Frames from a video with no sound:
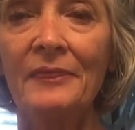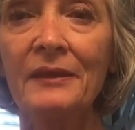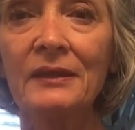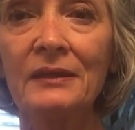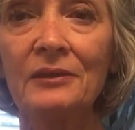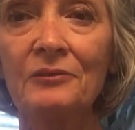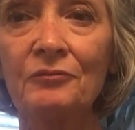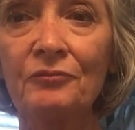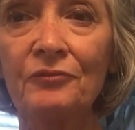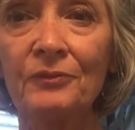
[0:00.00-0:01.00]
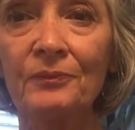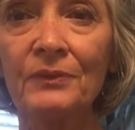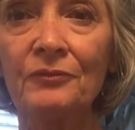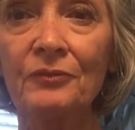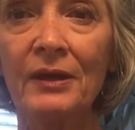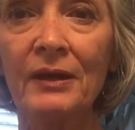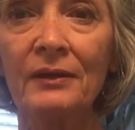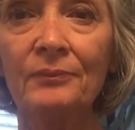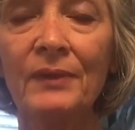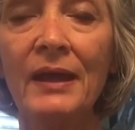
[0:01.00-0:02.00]
I think if I
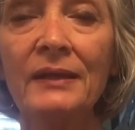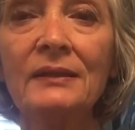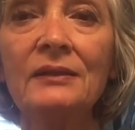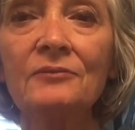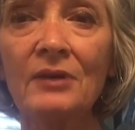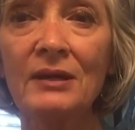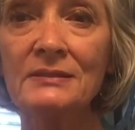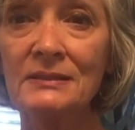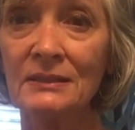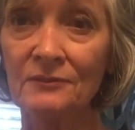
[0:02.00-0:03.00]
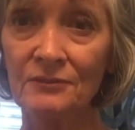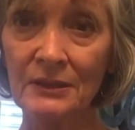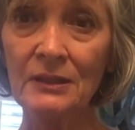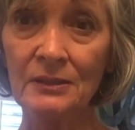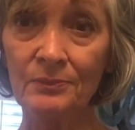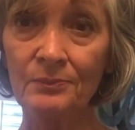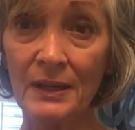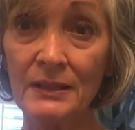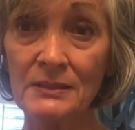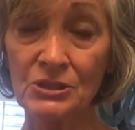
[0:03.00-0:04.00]
had any advice to give
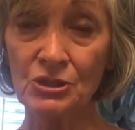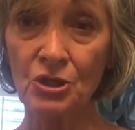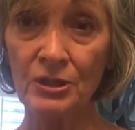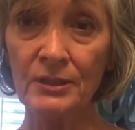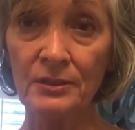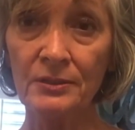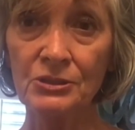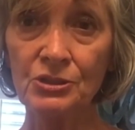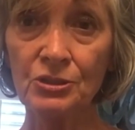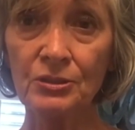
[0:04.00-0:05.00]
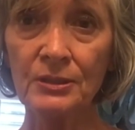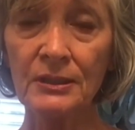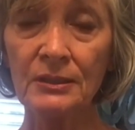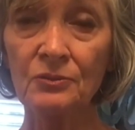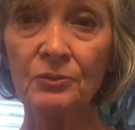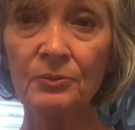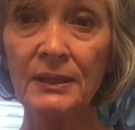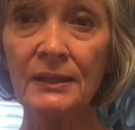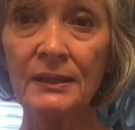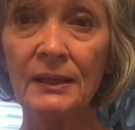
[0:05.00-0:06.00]
anybody starting on this journey, it would
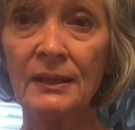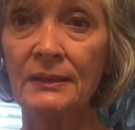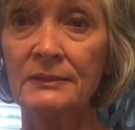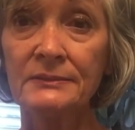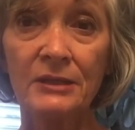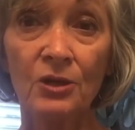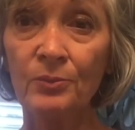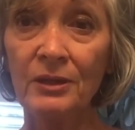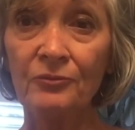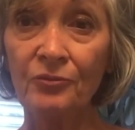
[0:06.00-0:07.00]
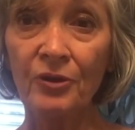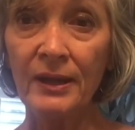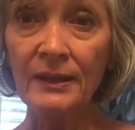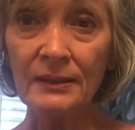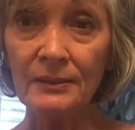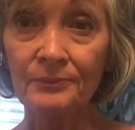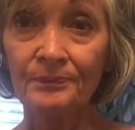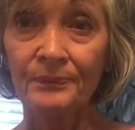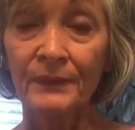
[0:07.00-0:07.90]
be don't be afraid.